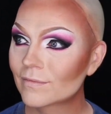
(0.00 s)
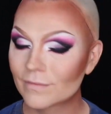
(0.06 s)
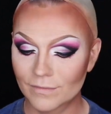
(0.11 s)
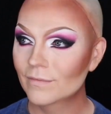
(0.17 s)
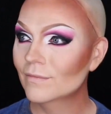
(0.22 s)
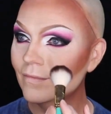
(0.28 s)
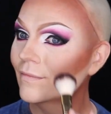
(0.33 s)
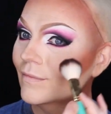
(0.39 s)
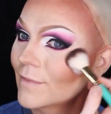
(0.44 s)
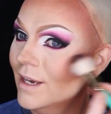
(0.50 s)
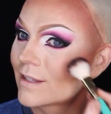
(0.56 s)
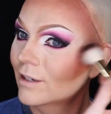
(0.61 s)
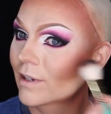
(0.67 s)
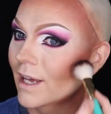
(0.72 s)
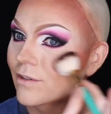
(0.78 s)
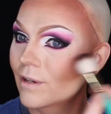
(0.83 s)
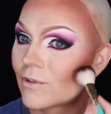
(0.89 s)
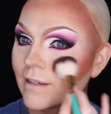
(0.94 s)
And
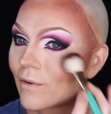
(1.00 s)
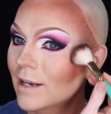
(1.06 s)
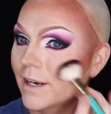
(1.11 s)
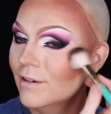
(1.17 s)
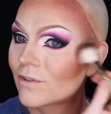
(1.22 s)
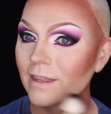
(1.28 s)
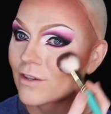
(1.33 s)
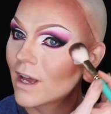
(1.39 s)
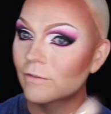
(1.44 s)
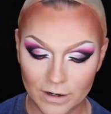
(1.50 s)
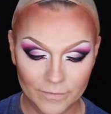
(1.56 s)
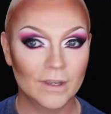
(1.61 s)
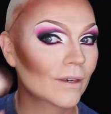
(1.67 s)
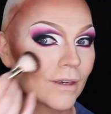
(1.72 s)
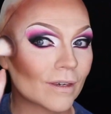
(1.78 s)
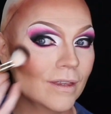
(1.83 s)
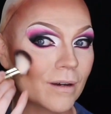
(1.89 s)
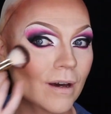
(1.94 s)
then another Laura
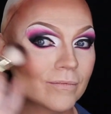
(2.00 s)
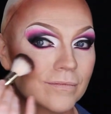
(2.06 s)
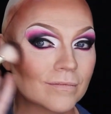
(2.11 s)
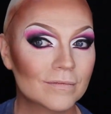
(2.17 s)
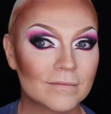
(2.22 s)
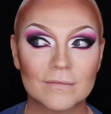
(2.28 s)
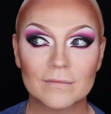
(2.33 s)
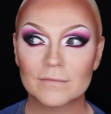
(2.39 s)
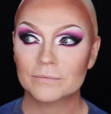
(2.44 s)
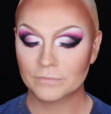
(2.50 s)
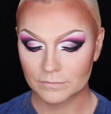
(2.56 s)
Mercier blush, which is a